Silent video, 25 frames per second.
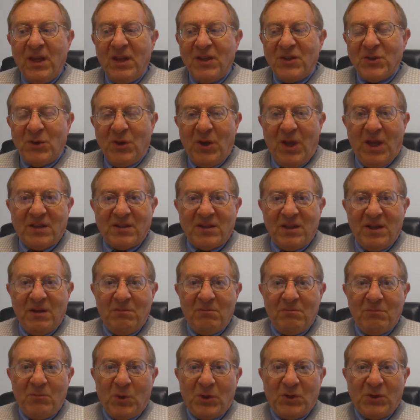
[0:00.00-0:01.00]
So he asked
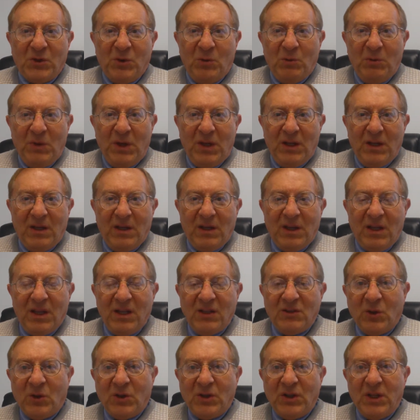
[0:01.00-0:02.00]
him, what do you mean?
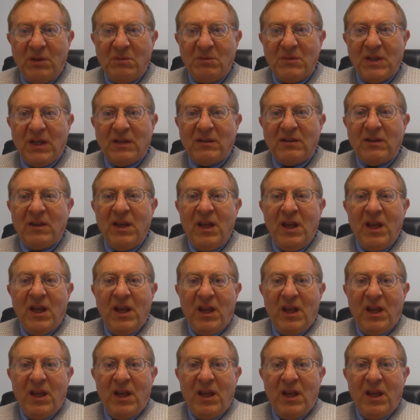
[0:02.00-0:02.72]
He told him that